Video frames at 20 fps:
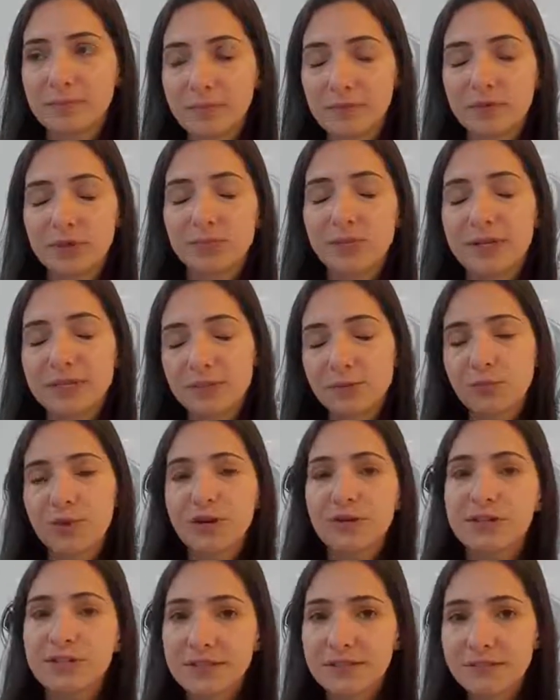to raise
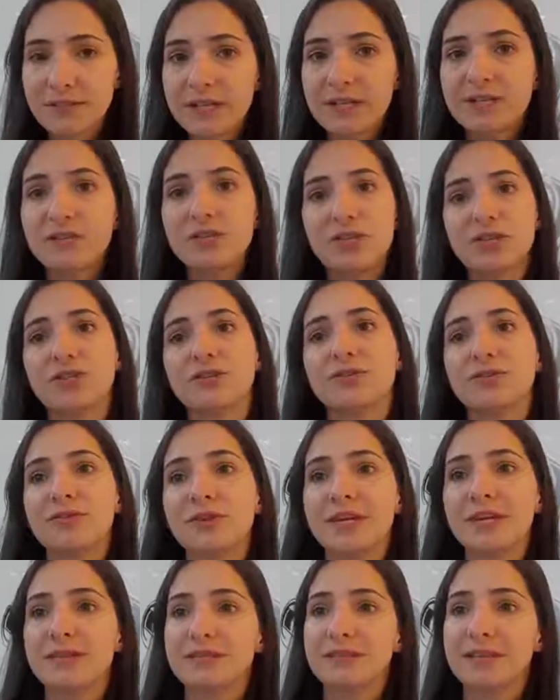awareness of the issue
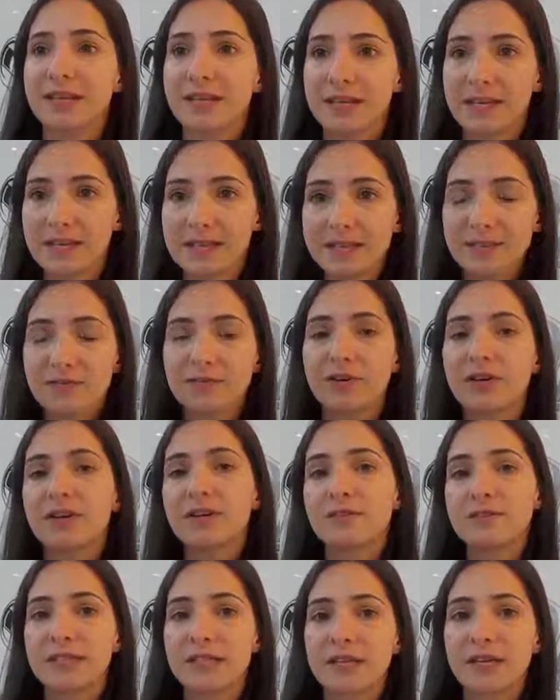and get kids
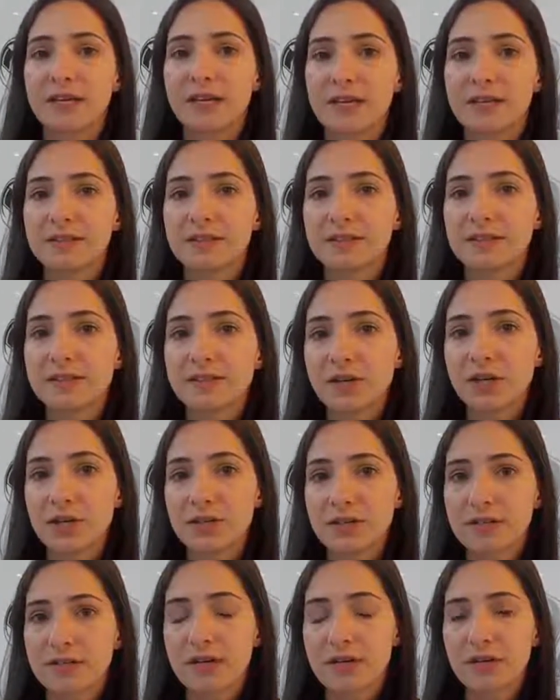involved in it and
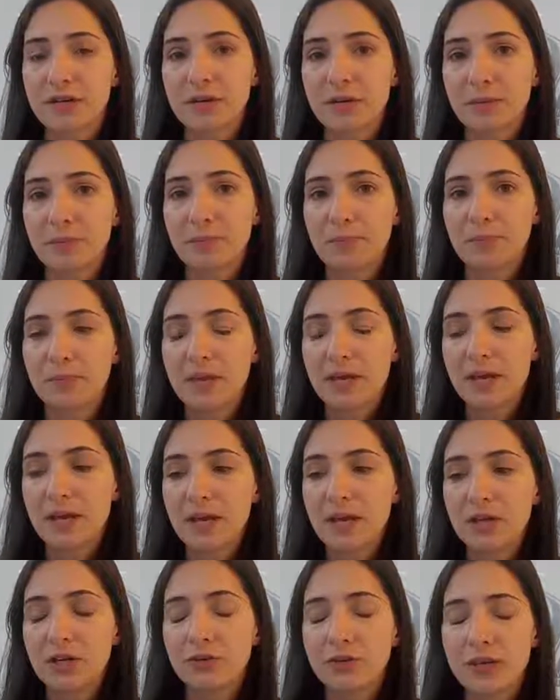start
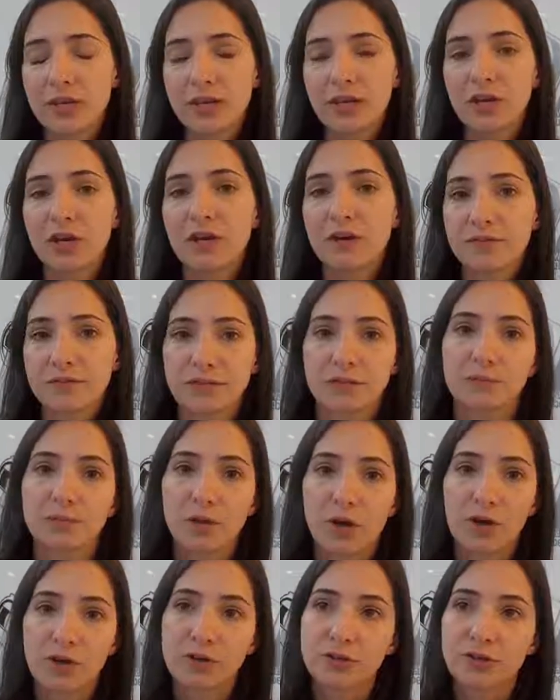kicking off some
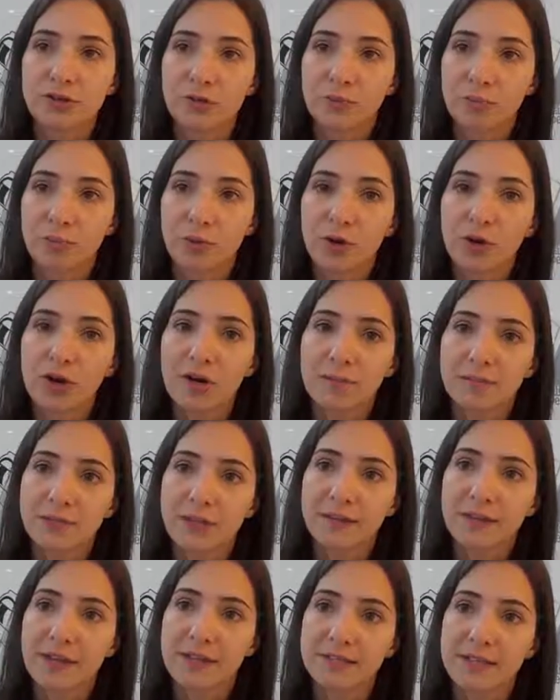longer-term programs
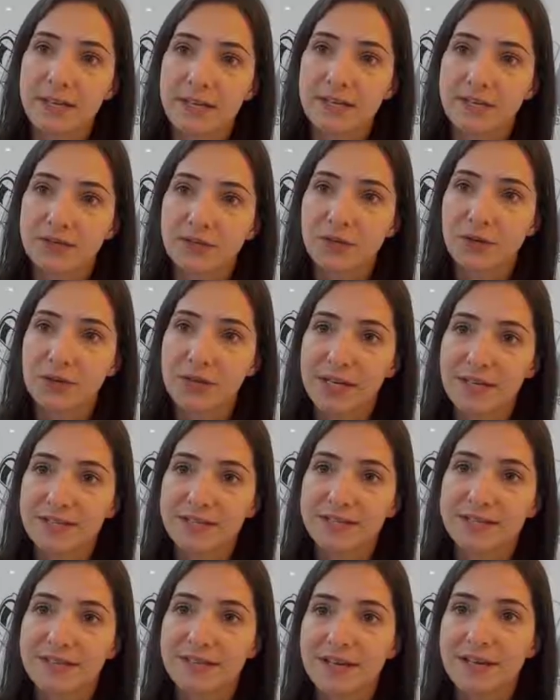on that day. So
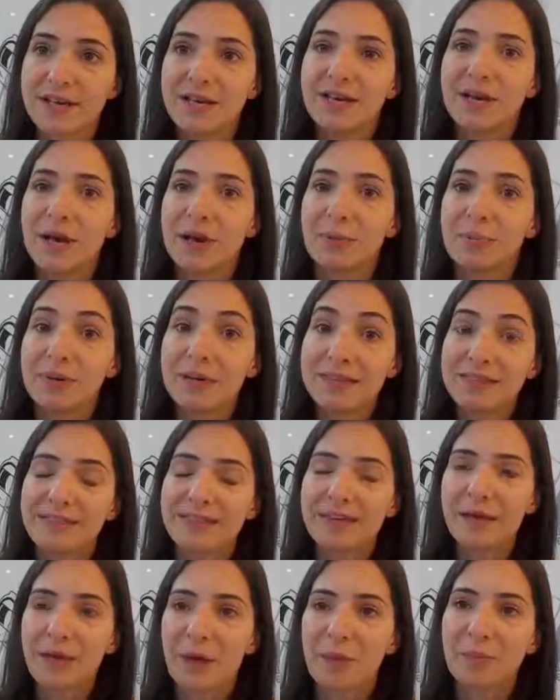that's a big
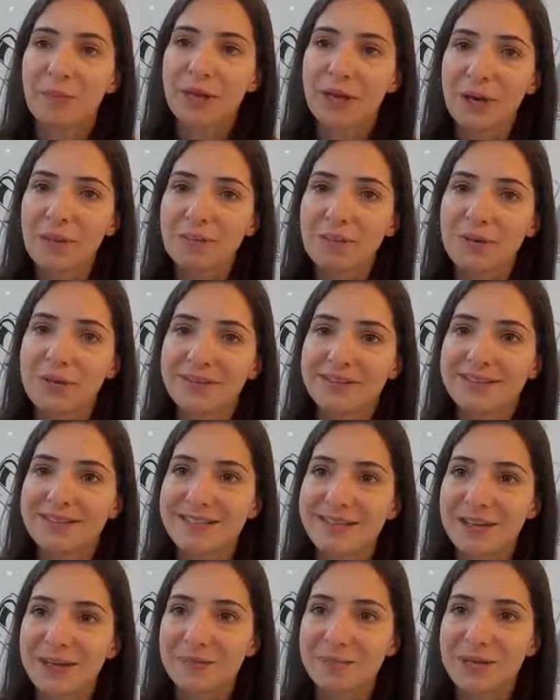thing coming up, and
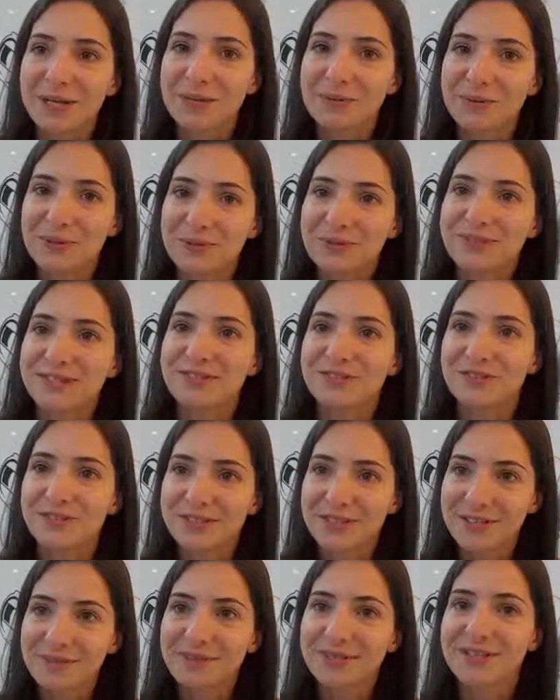anyone who's
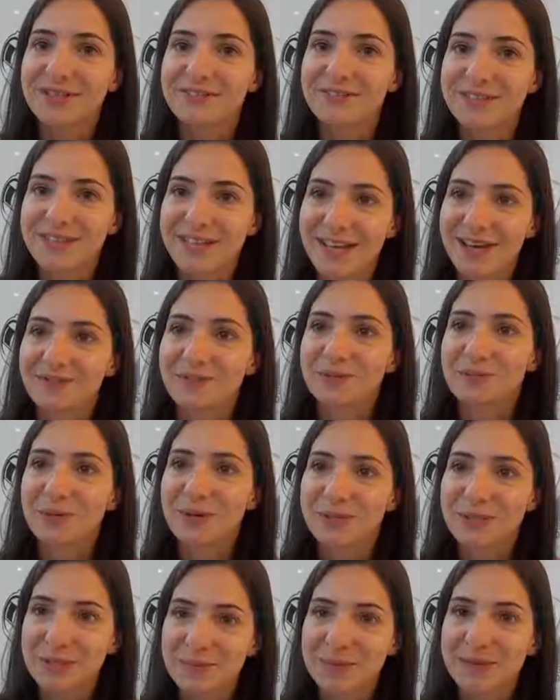interested, we'd love to have you
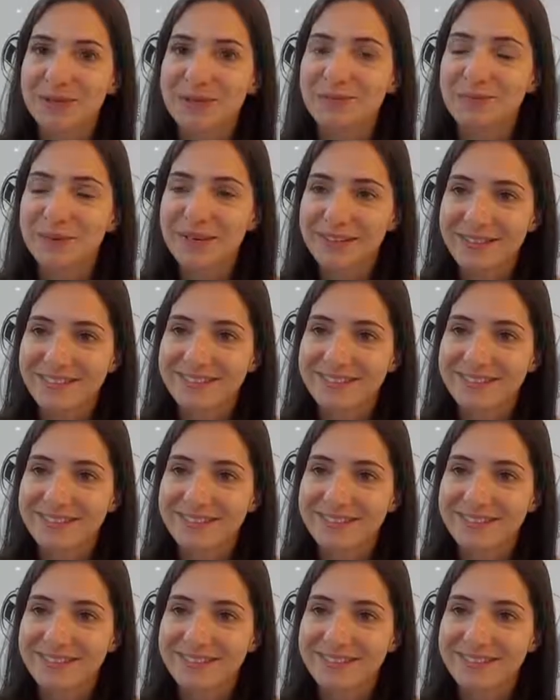participate as well.